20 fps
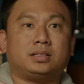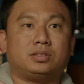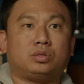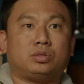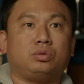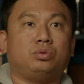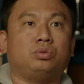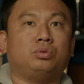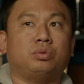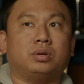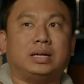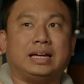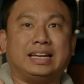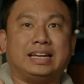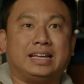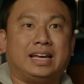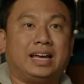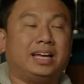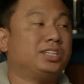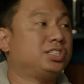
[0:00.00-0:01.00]
to
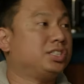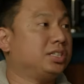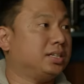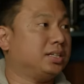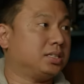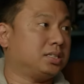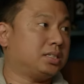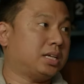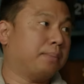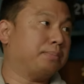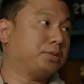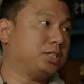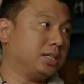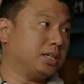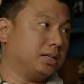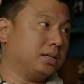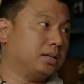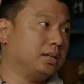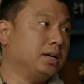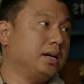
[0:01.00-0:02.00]
engage in deception
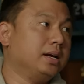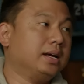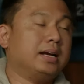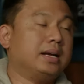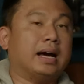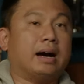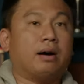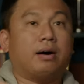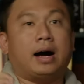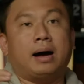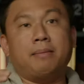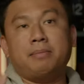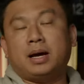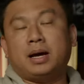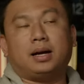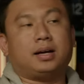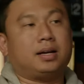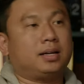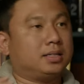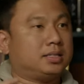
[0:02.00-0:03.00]
okay. now i'm
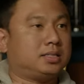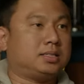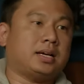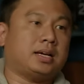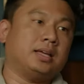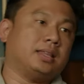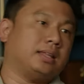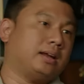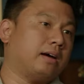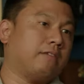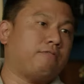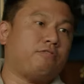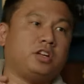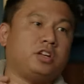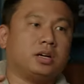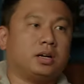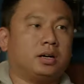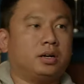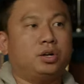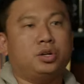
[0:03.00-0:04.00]
not going to say that
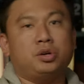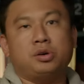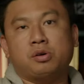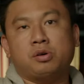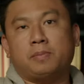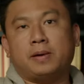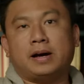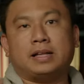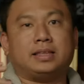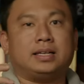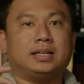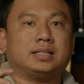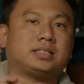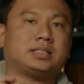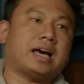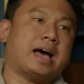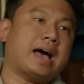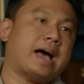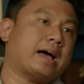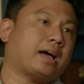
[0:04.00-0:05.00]
fdr knew about the
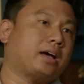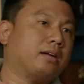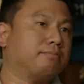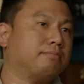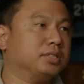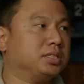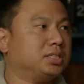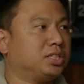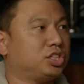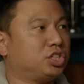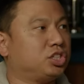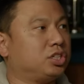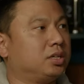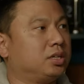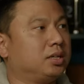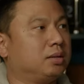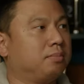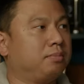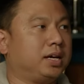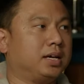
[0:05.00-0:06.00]
attack and
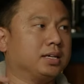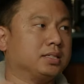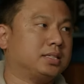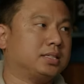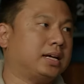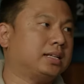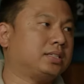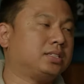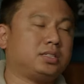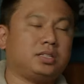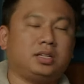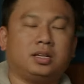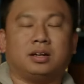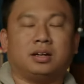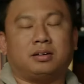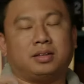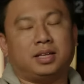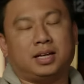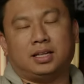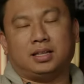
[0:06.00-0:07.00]
positioned and because that's you
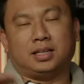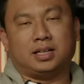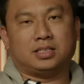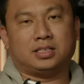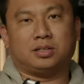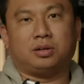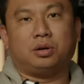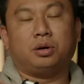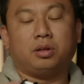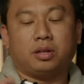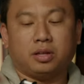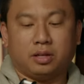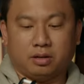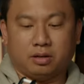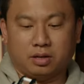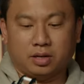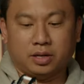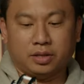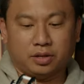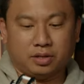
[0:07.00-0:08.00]
know that that's a whole other, a
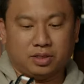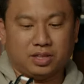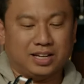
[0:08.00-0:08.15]
lot of people